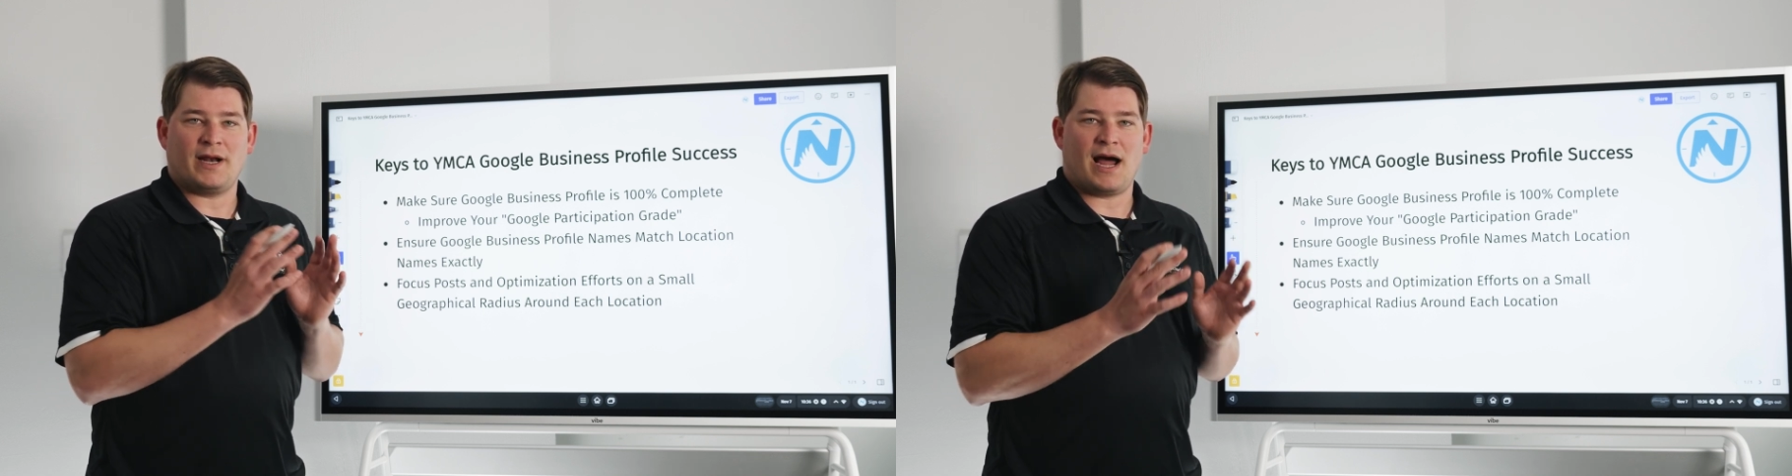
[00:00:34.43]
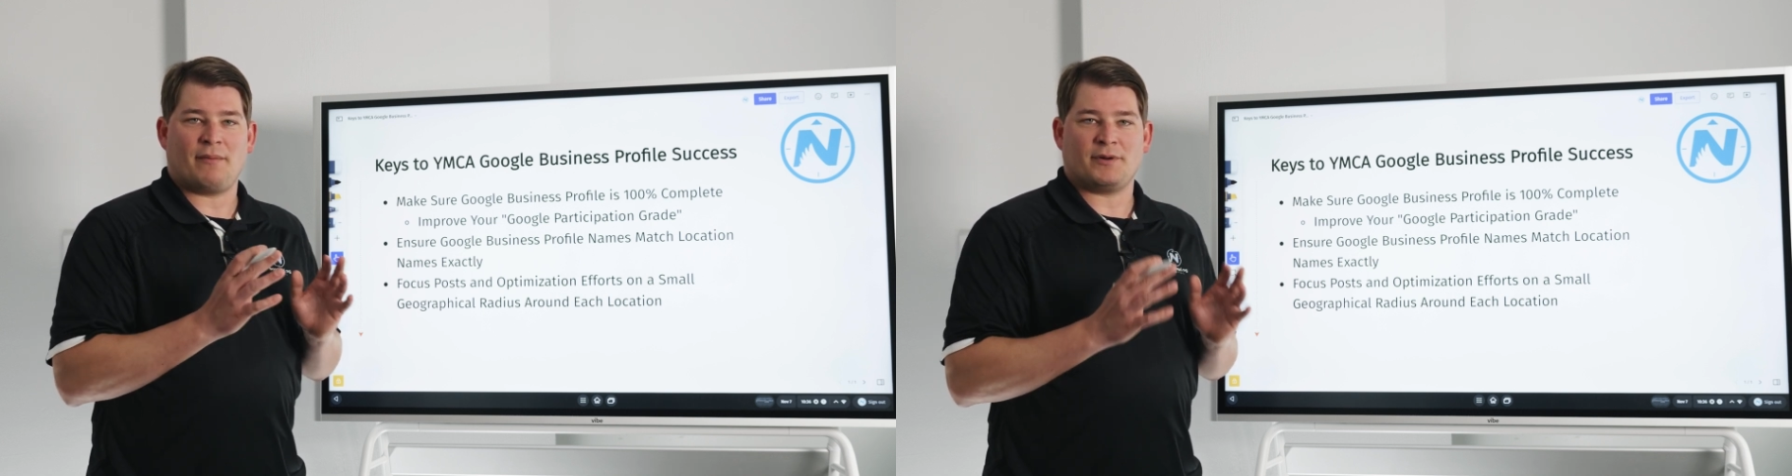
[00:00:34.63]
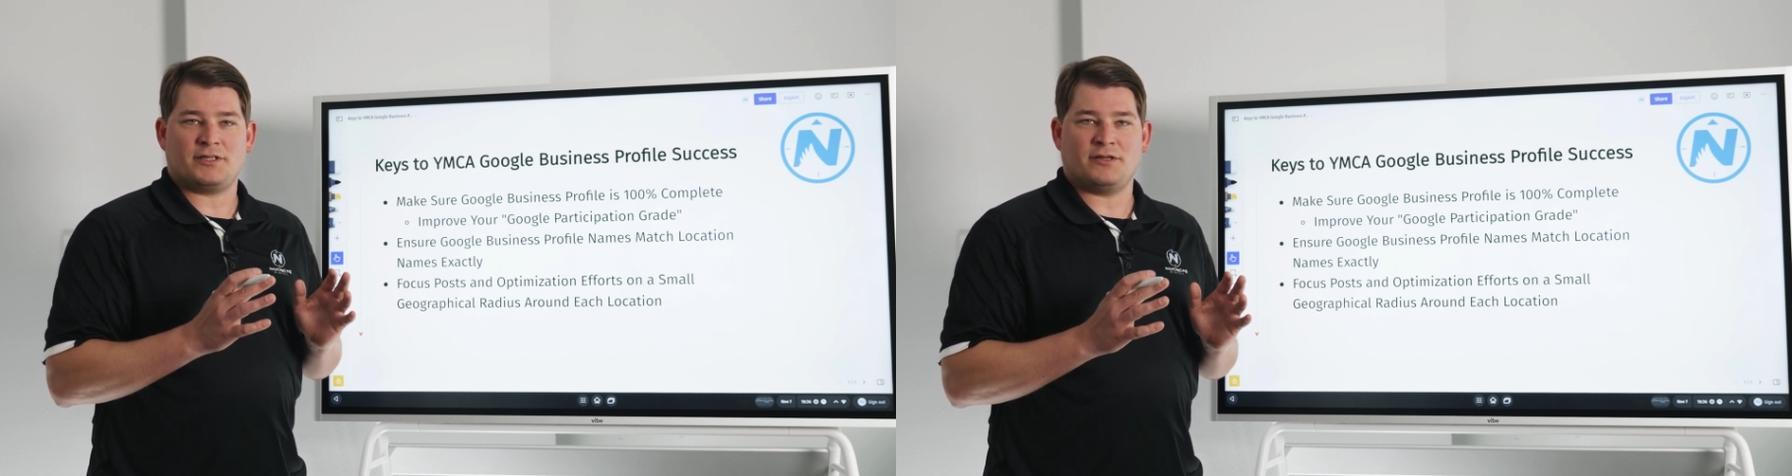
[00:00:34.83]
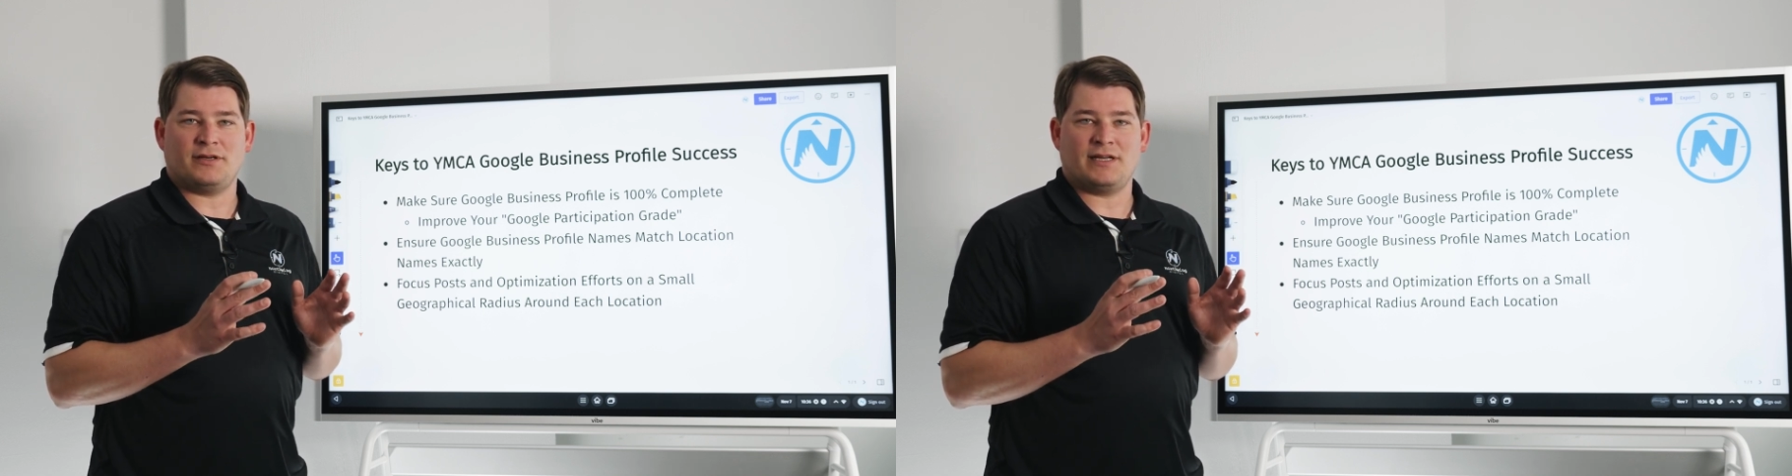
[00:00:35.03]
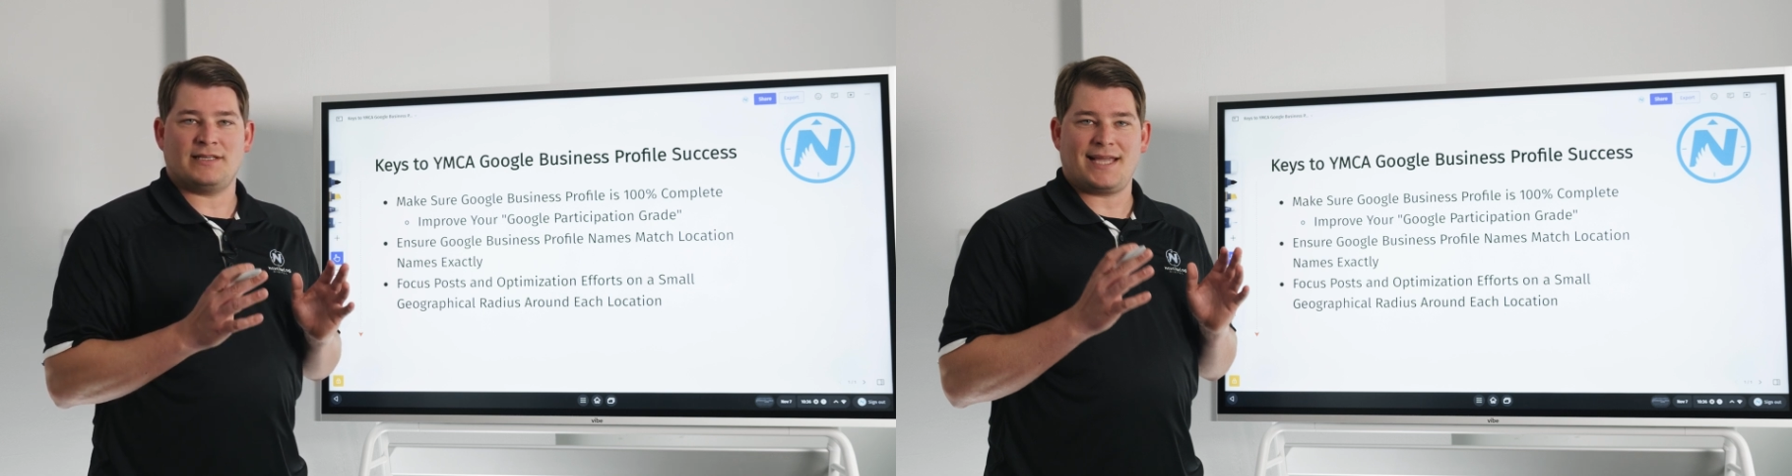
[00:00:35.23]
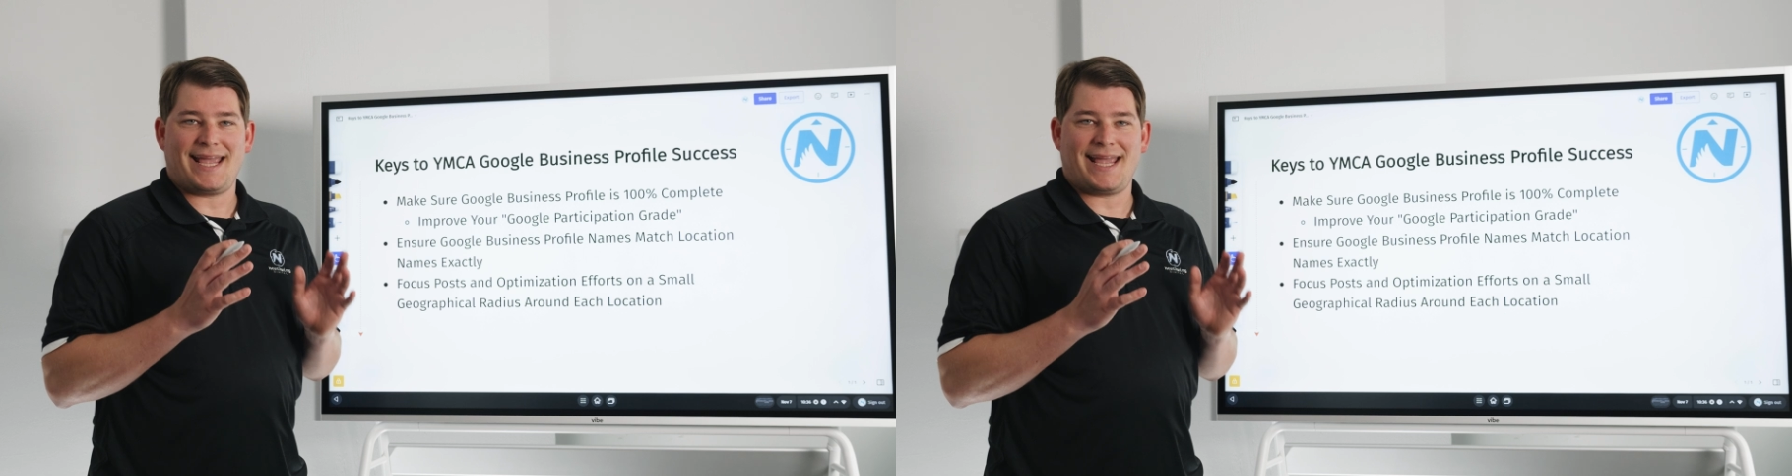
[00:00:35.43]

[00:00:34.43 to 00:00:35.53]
opportunities